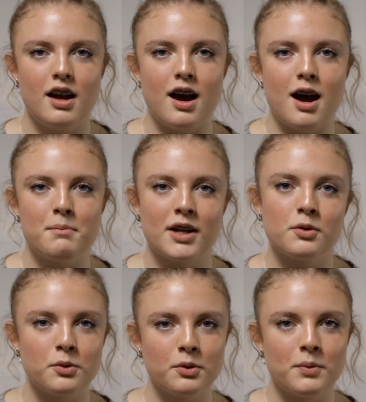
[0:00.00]
And
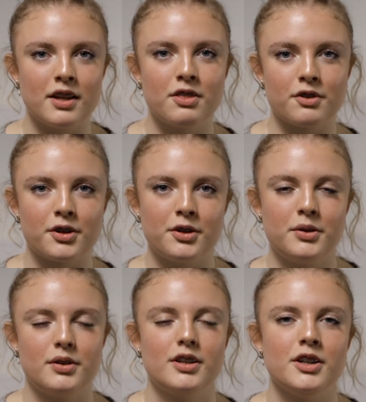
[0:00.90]
all the way through
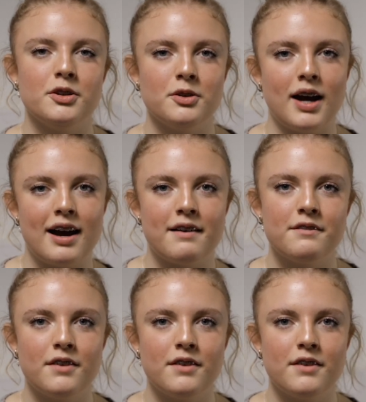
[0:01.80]
you have